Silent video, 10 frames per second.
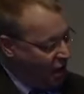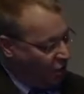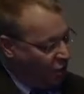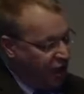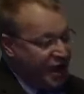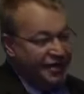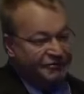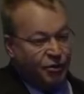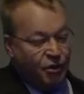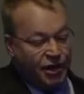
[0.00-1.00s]
We
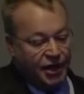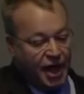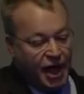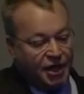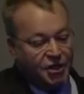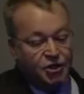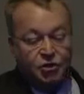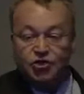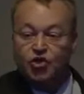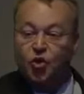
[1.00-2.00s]
have put a new
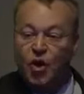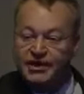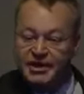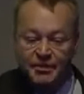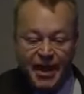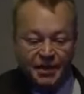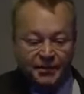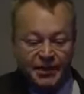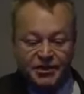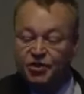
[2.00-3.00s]

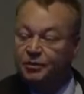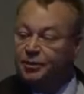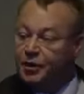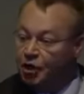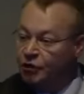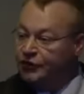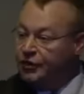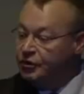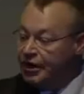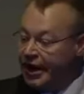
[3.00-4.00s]
20-megapixel
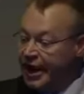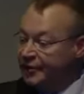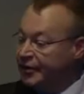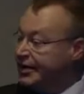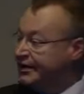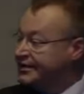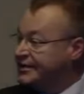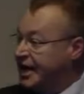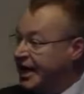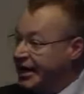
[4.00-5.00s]
PureView camera
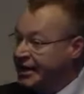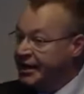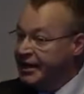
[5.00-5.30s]
inside.